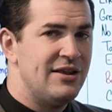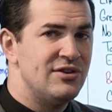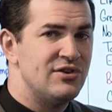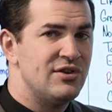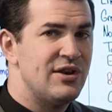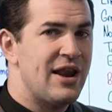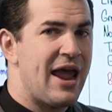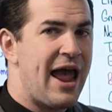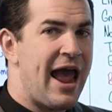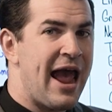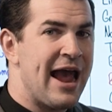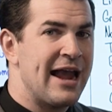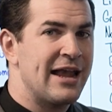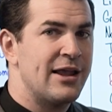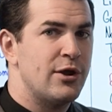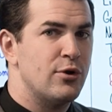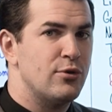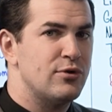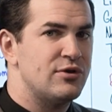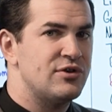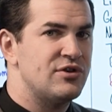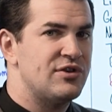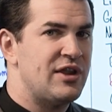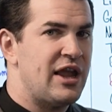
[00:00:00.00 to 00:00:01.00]
is an
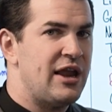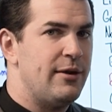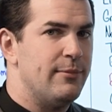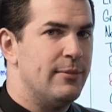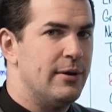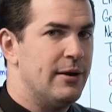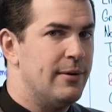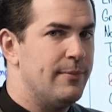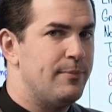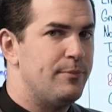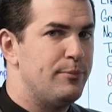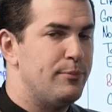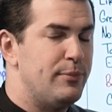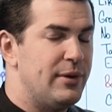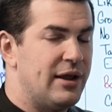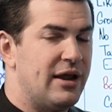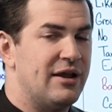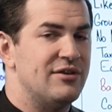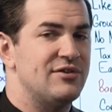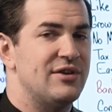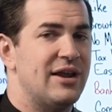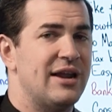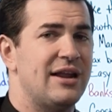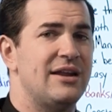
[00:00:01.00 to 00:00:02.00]
accurate statement
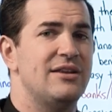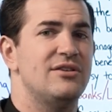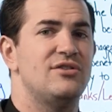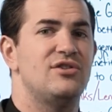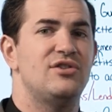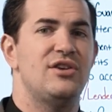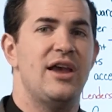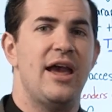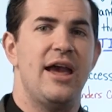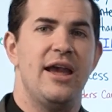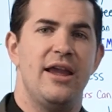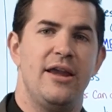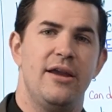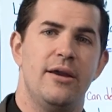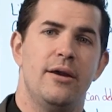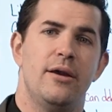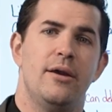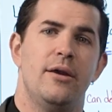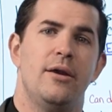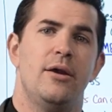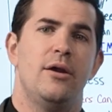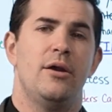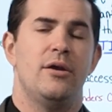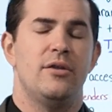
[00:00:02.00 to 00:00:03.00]
because I can say
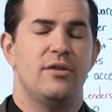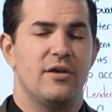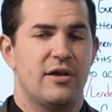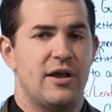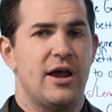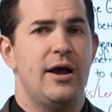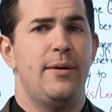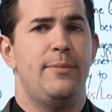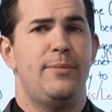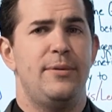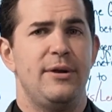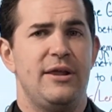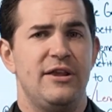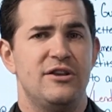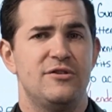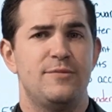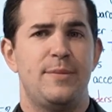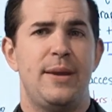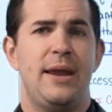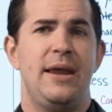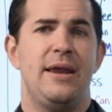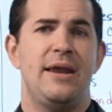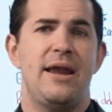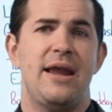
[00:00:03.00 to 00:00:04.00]
the company is
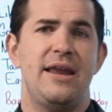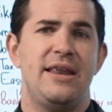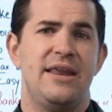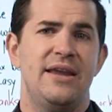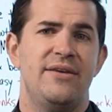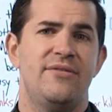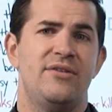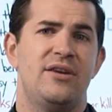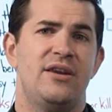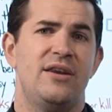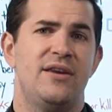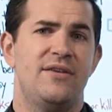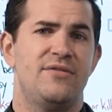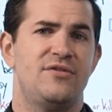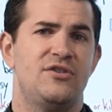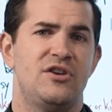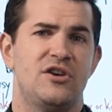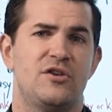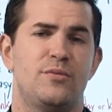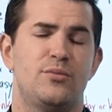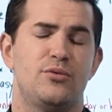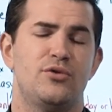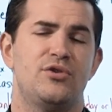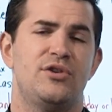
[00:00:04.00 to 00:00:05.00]
paying a dividend of
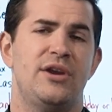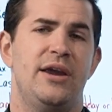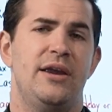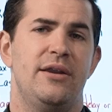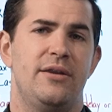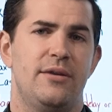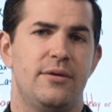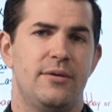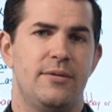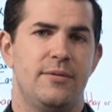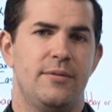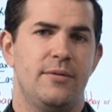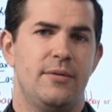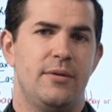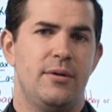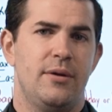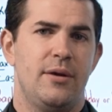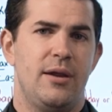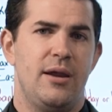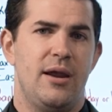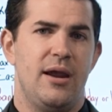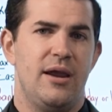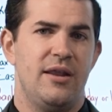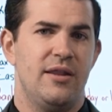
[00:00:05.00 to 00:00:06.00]
6%
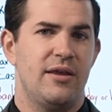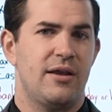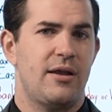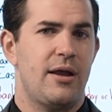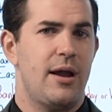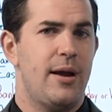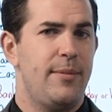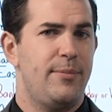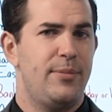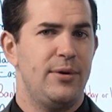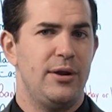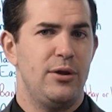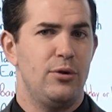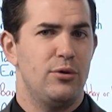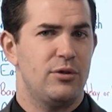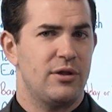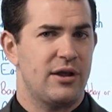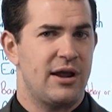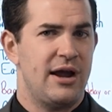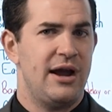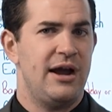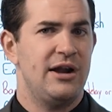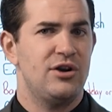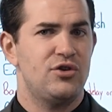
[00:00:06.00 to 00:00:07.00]
and the company or
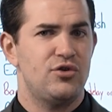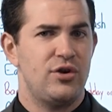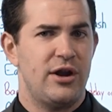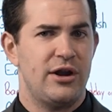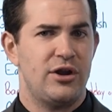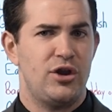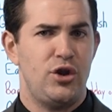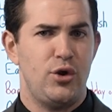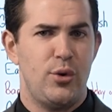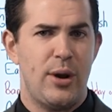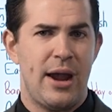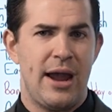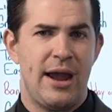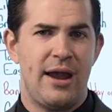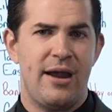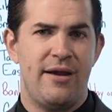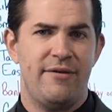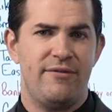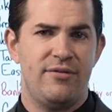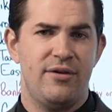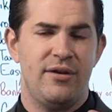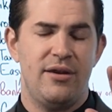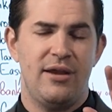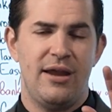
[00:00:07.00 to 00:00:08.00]
the contract you
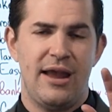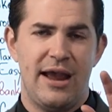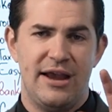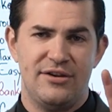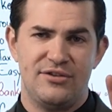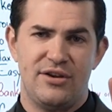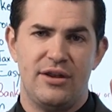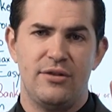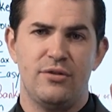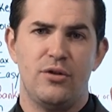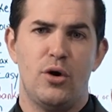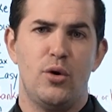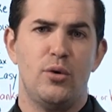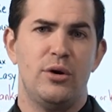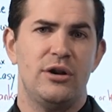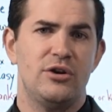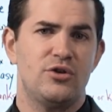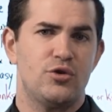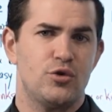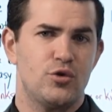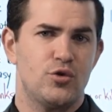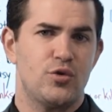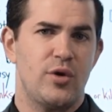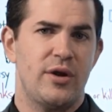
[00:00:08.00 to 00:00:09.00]
have has a loan
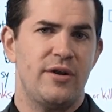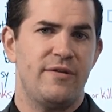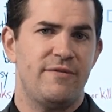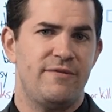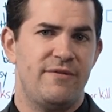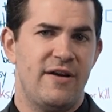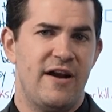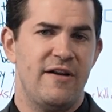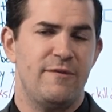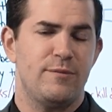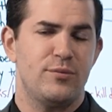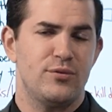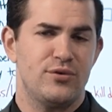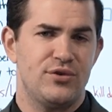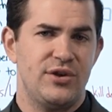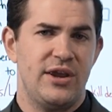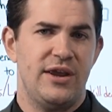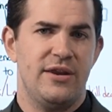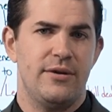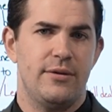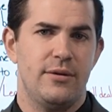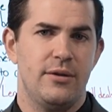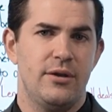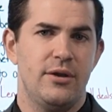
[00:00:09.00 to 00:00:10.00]
interest rate of
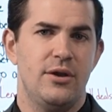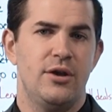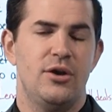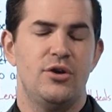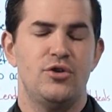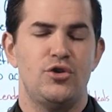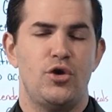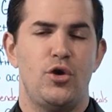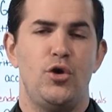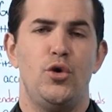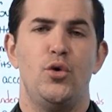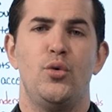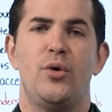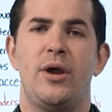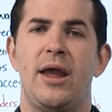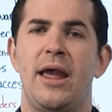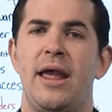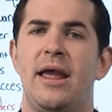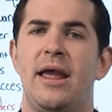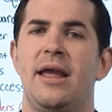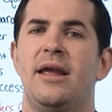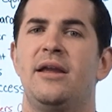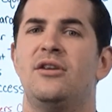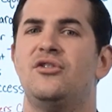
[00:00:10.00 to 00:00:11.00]
5%. So you
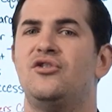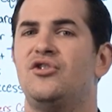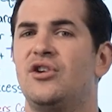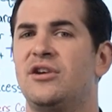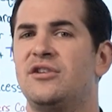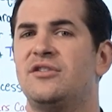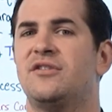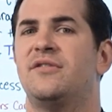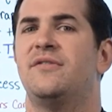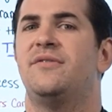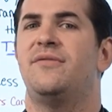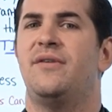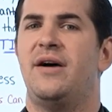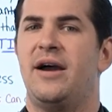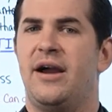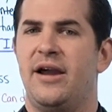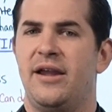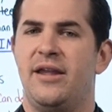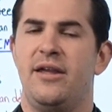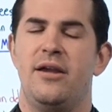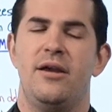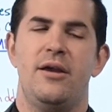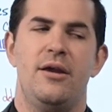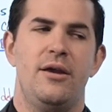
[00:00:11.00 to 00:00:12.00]
can
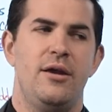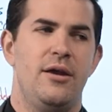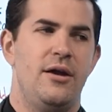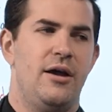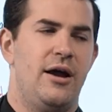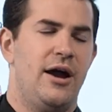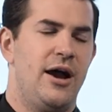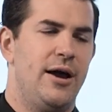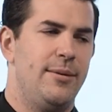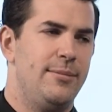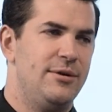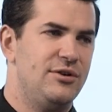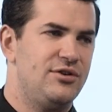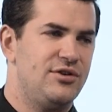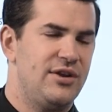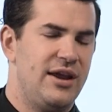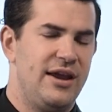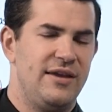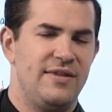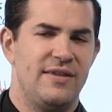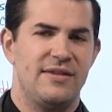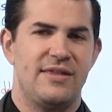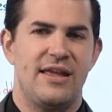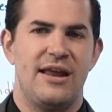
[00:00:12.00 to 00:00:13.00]
justify in
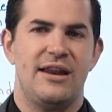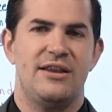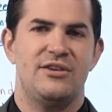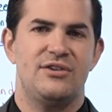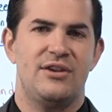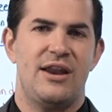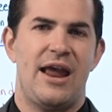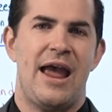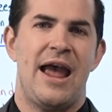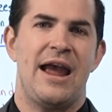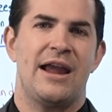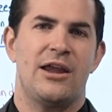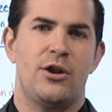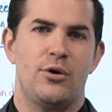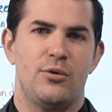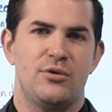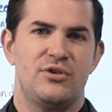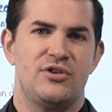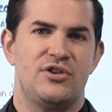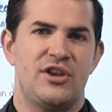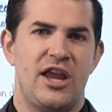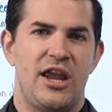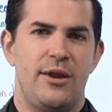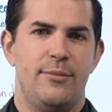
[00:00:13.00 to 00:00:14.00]
saying that that is an
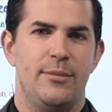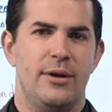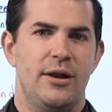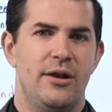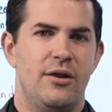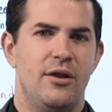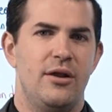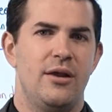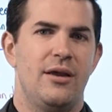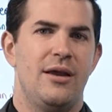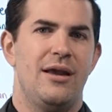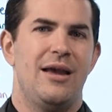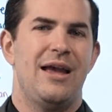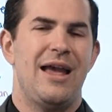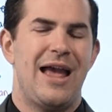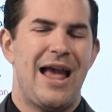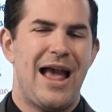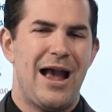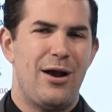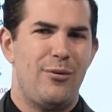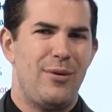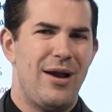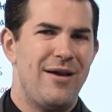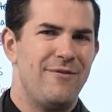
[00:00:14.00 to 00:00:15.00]
accurate statement.
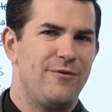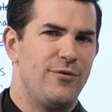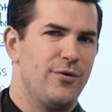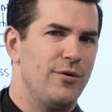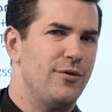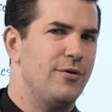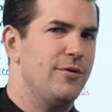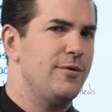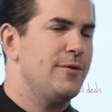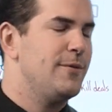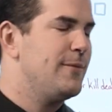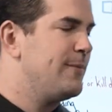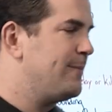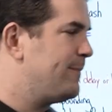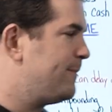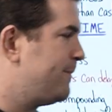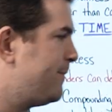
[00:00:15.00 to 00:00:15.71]
However,